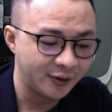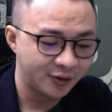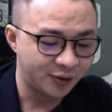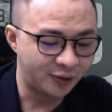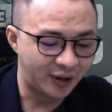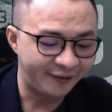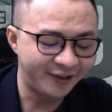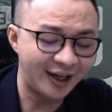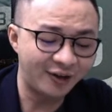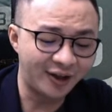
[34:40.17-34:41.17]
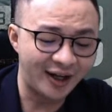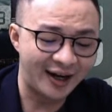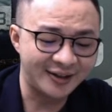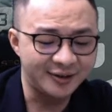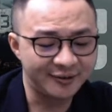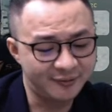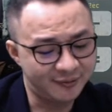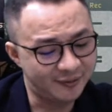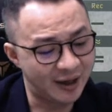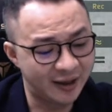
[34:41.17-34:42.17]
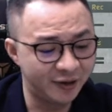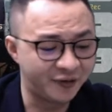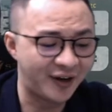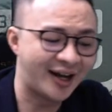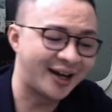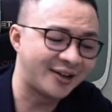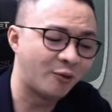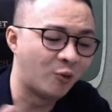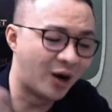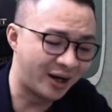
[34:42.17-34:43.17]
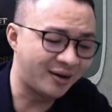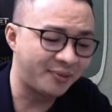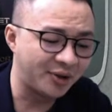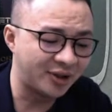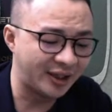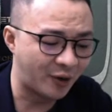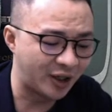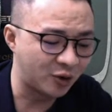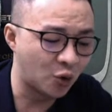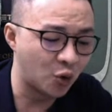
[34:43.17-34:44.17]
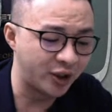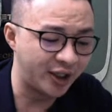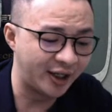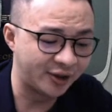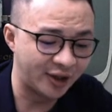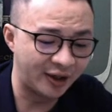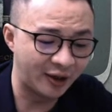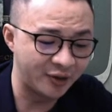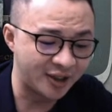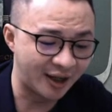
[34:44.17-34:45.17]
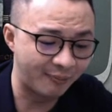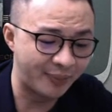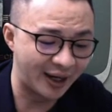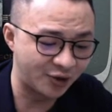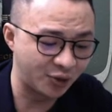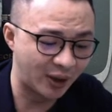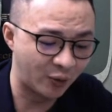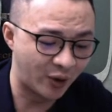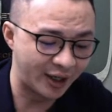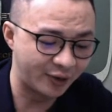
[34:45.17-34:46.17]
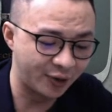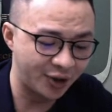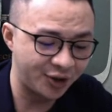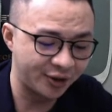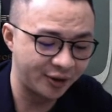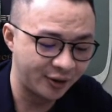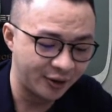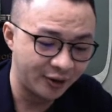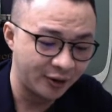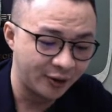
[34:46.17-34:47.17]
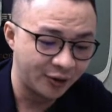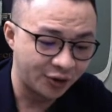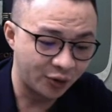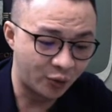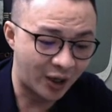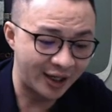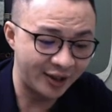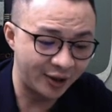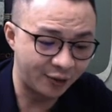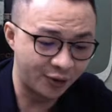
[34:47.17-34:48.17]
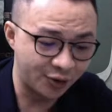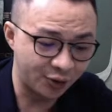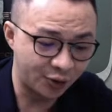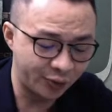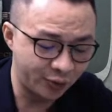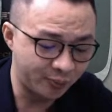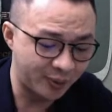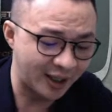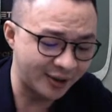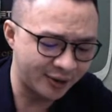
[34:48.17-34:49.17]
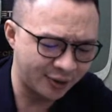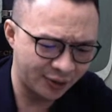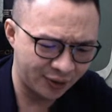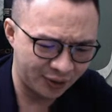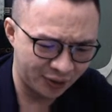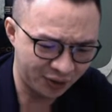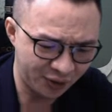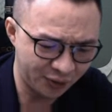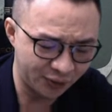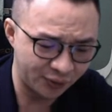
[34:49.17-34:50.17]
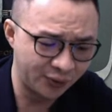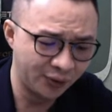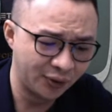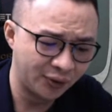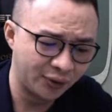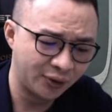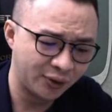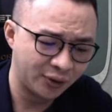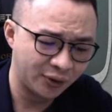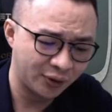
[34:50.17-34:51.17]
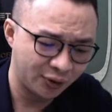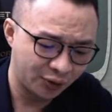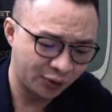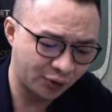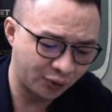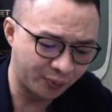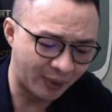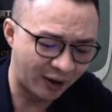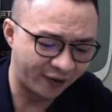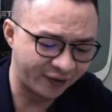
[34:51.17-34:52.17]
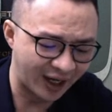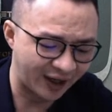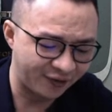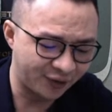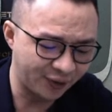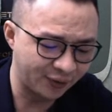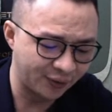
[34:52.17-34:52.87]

So after I got the x, I need to find x and y, right? Because they want a coordinate. Then I will sub back to my y equation. So y equals to 2 plus 2, 2 power of negative 2.